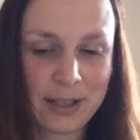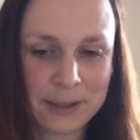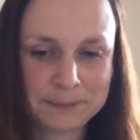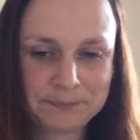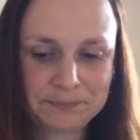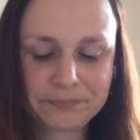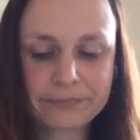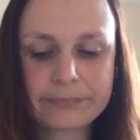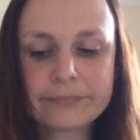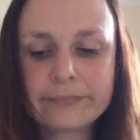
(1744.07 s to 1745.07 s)
a go.
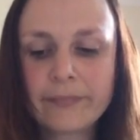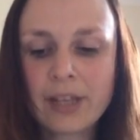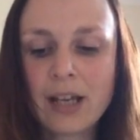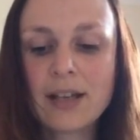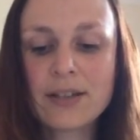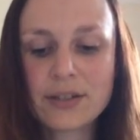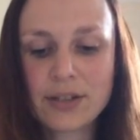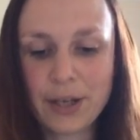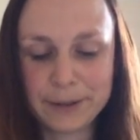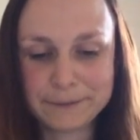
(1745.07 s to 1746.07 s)

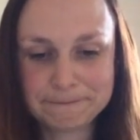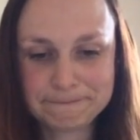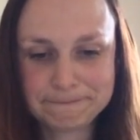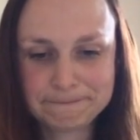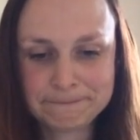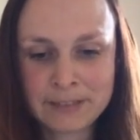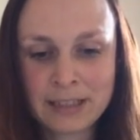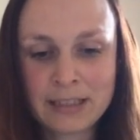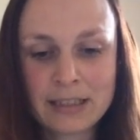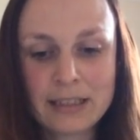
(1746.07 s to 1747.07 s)
So,
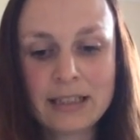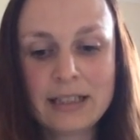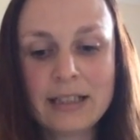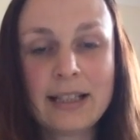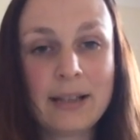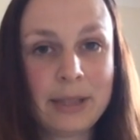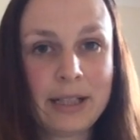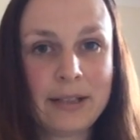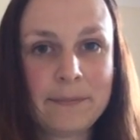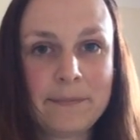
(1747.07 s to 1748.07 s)
there we
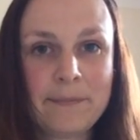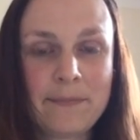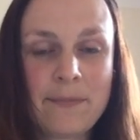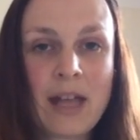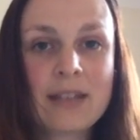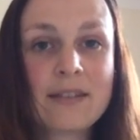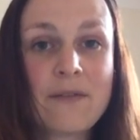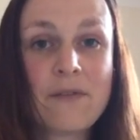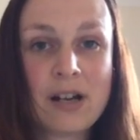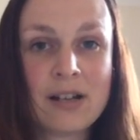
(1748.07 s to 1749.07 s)
go. That's the
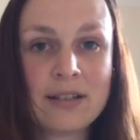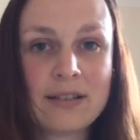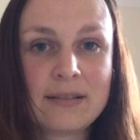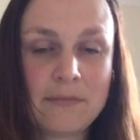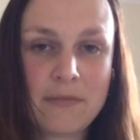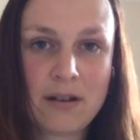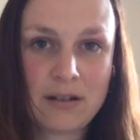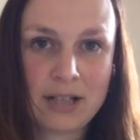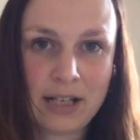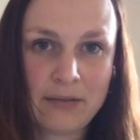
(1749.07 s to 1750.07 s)
first
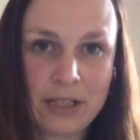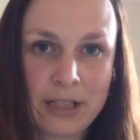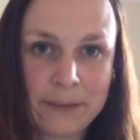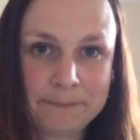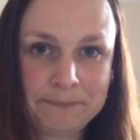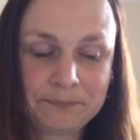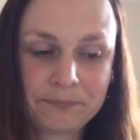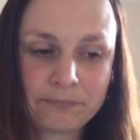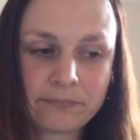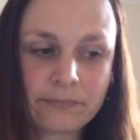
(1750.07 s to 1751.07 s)
Hardanger video.
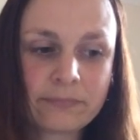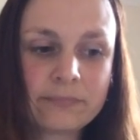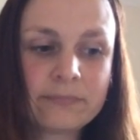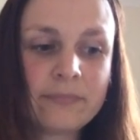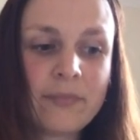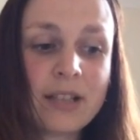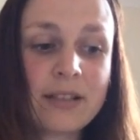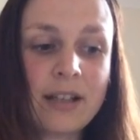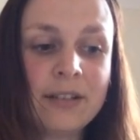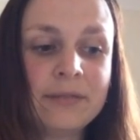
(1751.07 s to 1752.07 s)

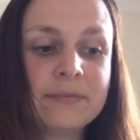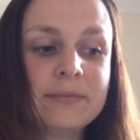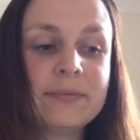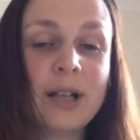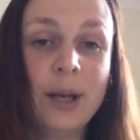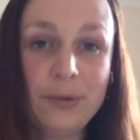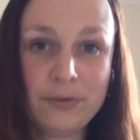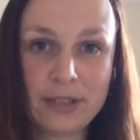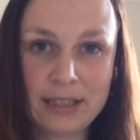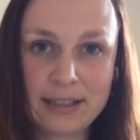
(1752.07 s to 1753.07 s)
So,
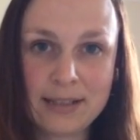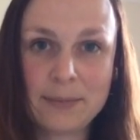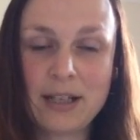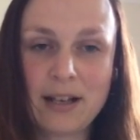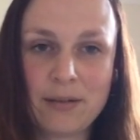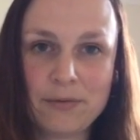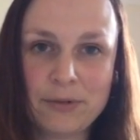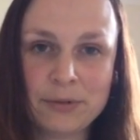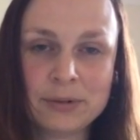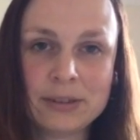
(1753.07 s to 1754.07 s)
hopefully it's been
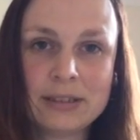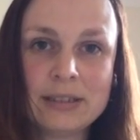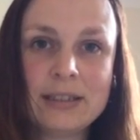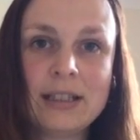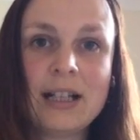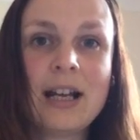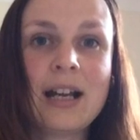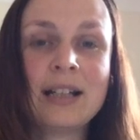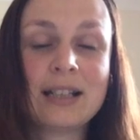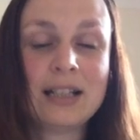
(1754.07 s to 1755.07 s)
helpful
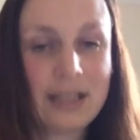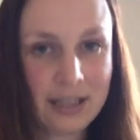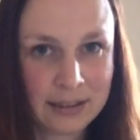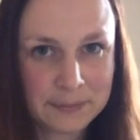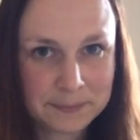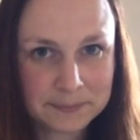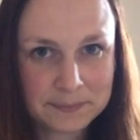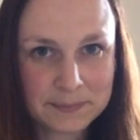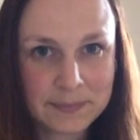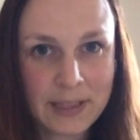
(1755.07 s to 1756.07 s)
and clear.
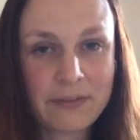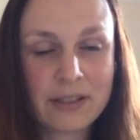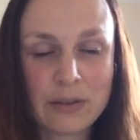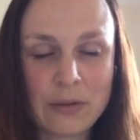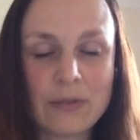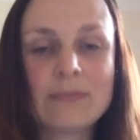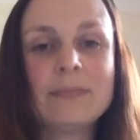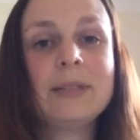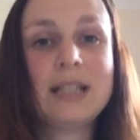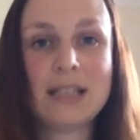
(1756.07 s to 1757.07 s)
If it's not,
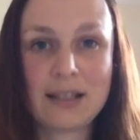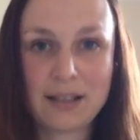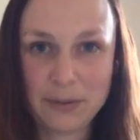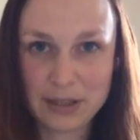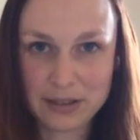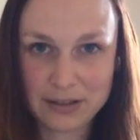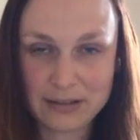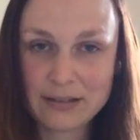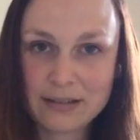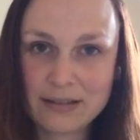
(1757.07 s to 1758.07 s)
please ask a
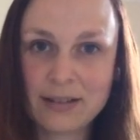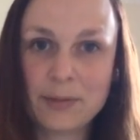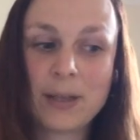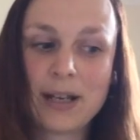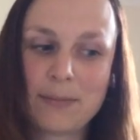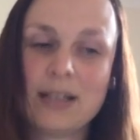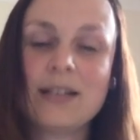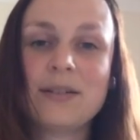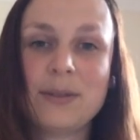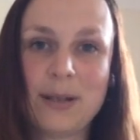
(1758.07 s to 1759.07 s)
question. I will be
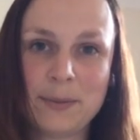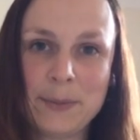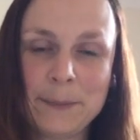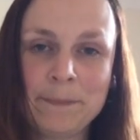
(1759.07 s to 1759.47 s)
happy to help.